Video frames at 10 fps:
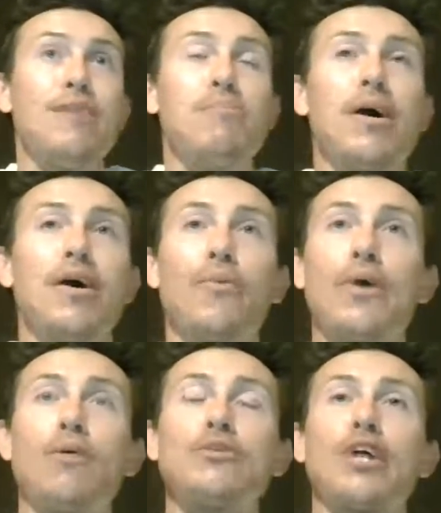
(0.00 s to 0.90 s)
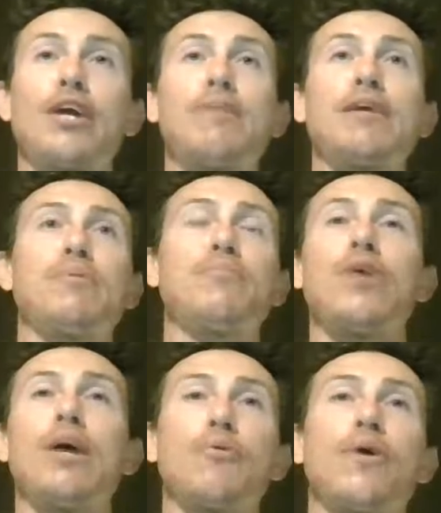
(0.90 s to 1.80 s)
But we always try to make
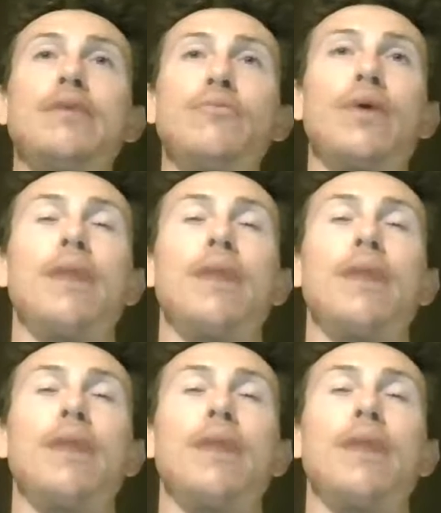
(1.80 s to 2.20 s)
people upgrade.